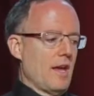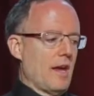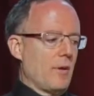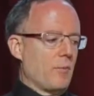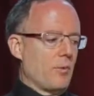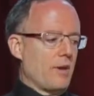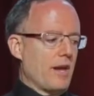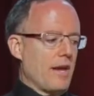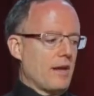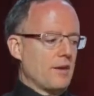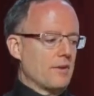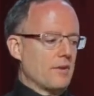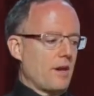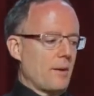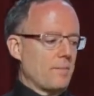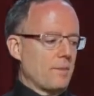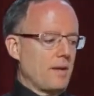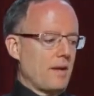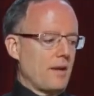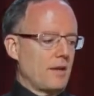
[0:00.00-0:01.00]
and we ended
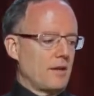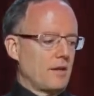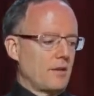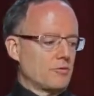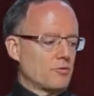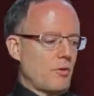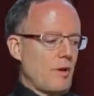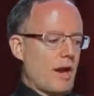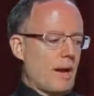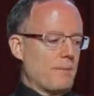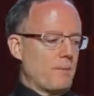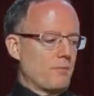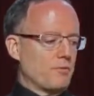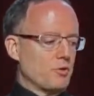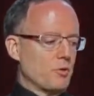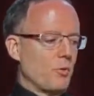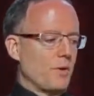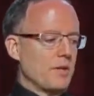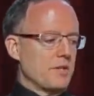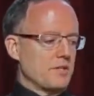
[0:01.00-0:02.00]
up getting a drop of
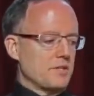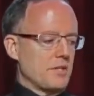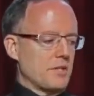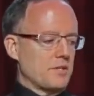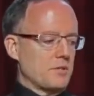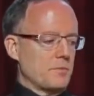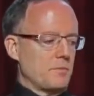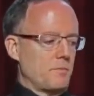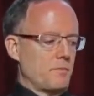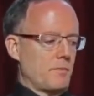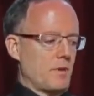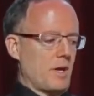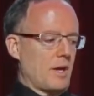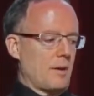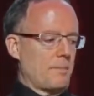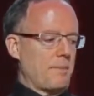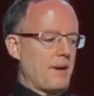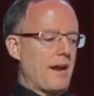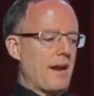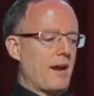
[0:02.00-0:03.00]
26
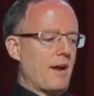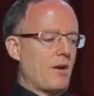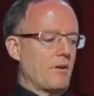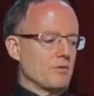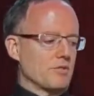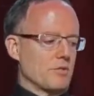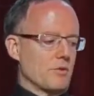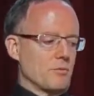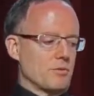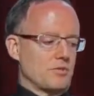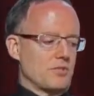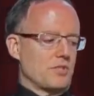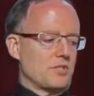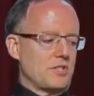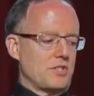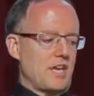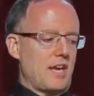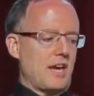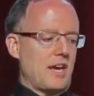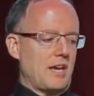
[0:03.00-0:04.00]
pounds that was
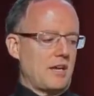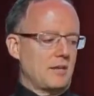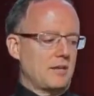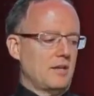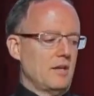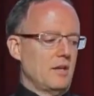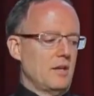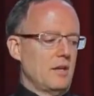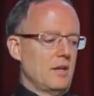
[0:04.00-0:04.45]
sustained,